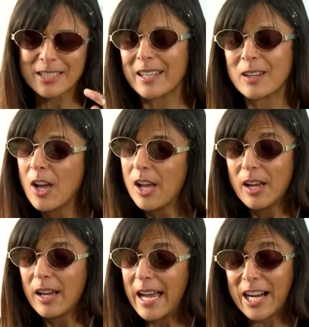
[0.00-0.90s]
And
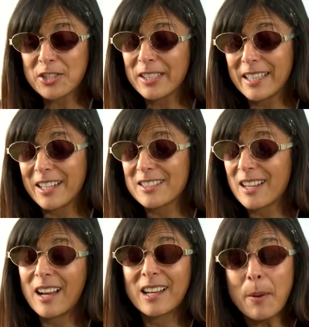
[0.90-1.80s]
Actually, there's
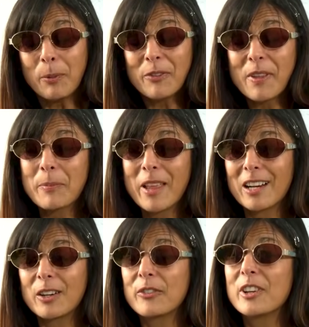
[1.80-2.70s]
a couple of them that
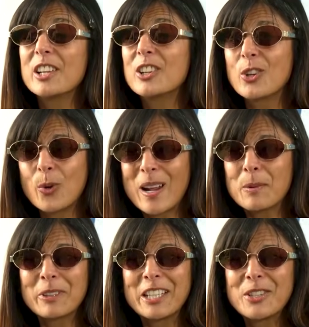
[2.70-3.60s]
are
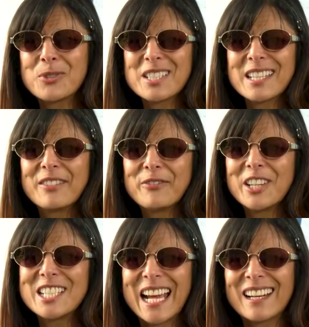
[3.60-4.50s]
incredibly interesting and
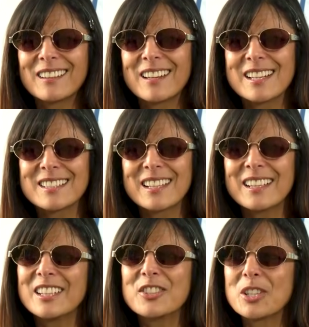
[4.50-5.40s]
very
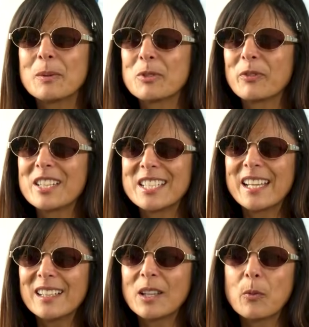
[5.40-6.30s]
tantalizing in terms of the
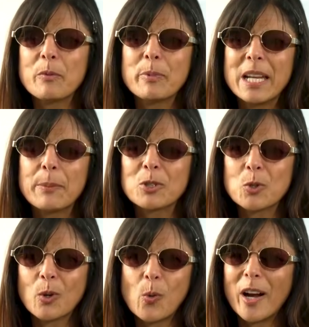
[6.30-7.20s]
data that we've been able to
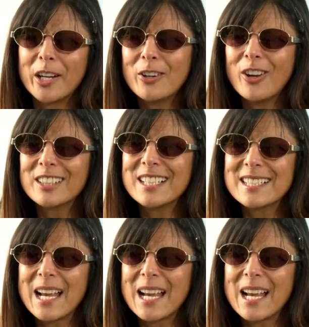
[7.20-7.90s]
acquire on these